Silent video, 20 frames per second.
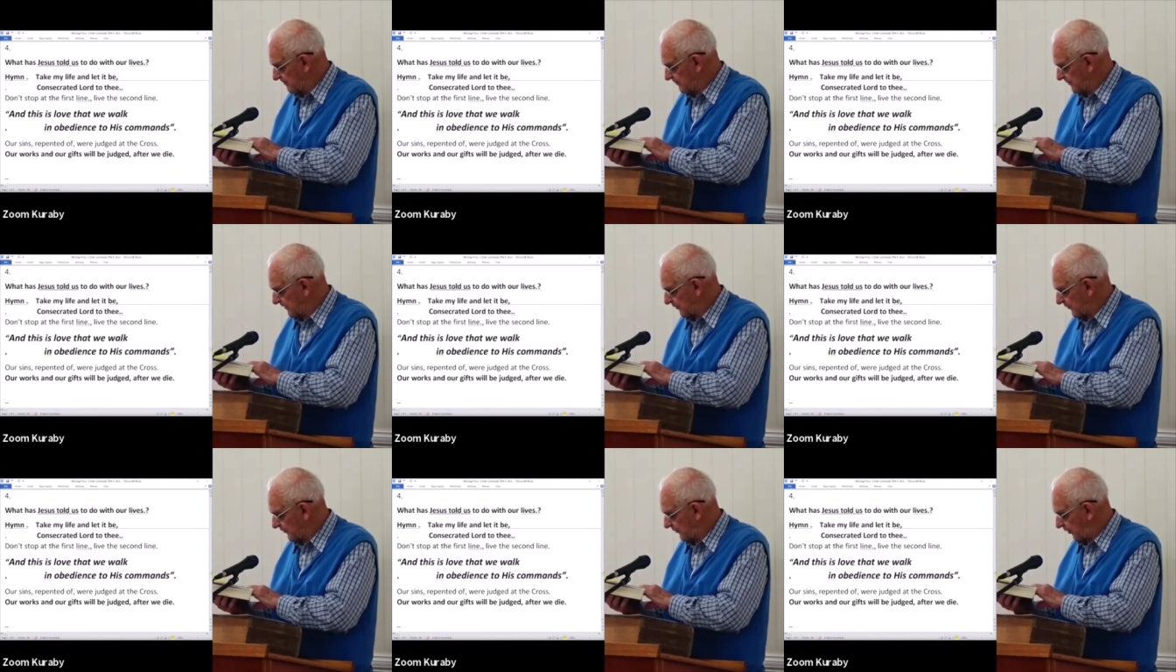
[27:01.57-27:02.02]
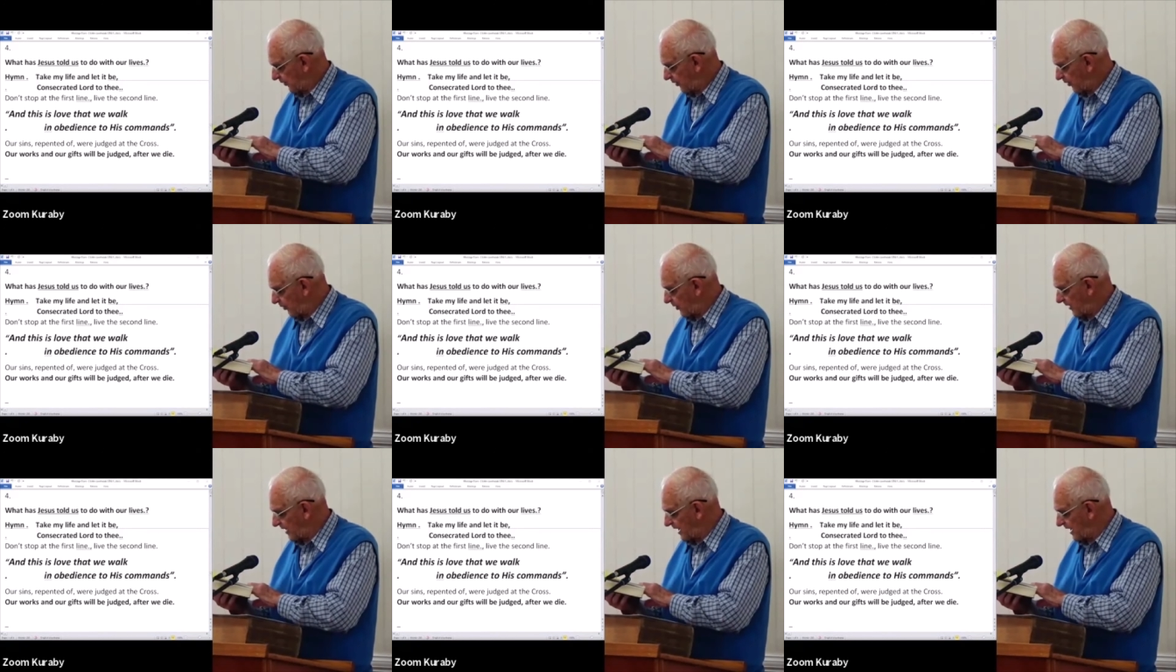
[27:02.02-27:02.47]
for
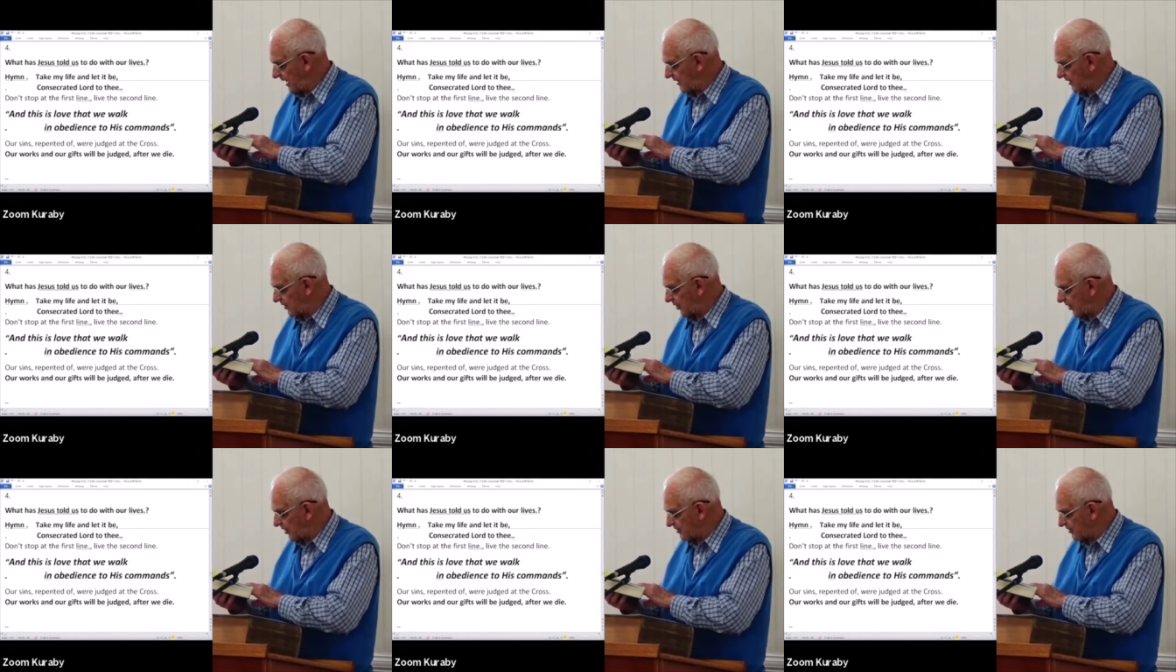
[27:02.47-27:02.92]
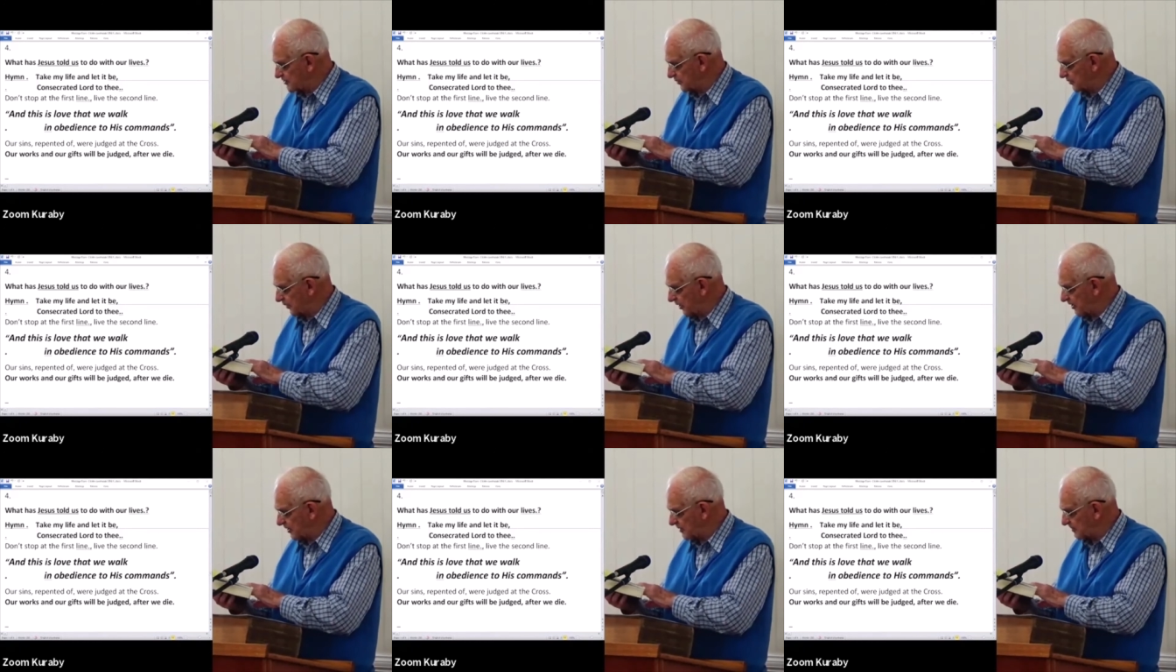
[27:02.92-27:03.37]
we are God's
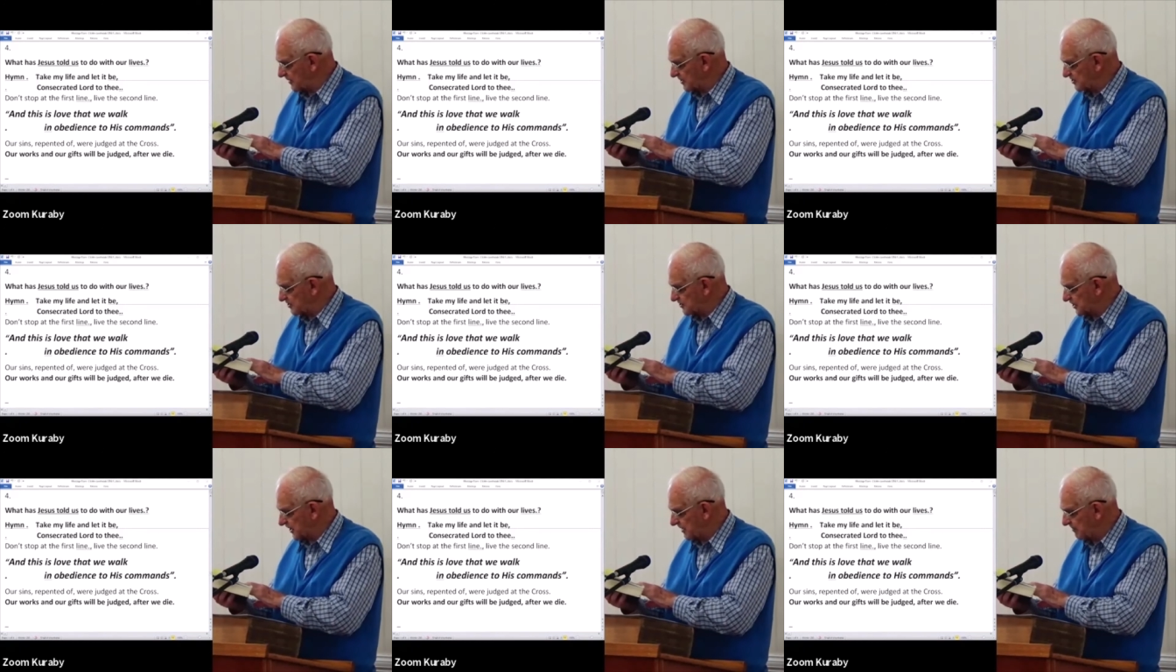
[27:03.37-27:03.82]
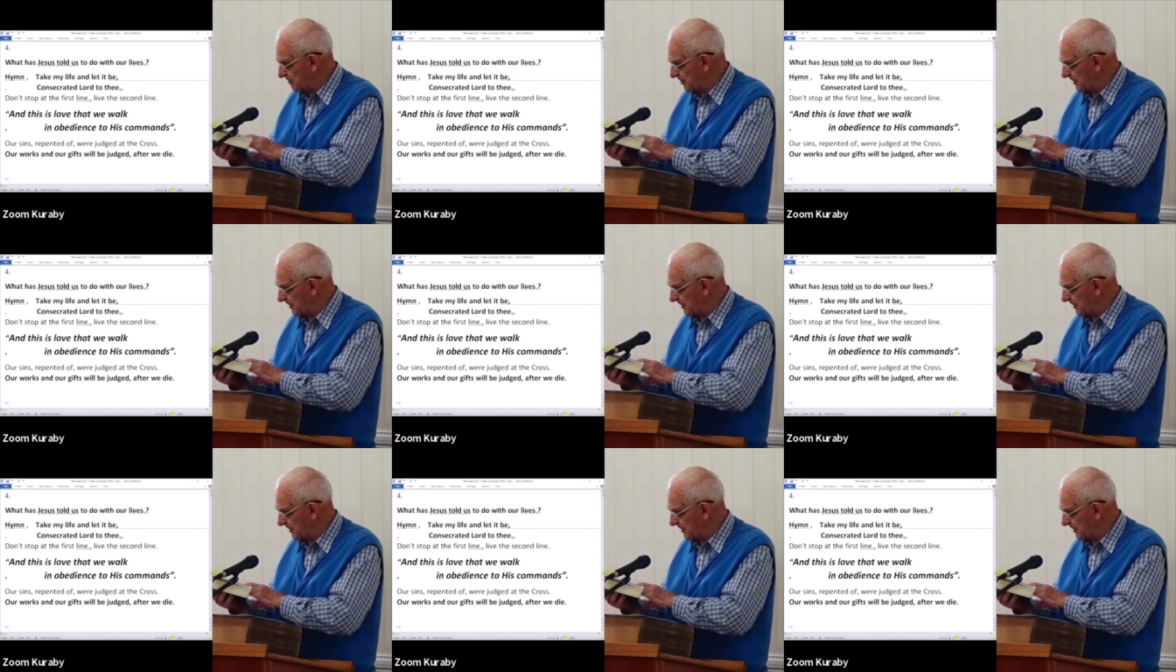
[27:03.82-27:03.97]
workmanship,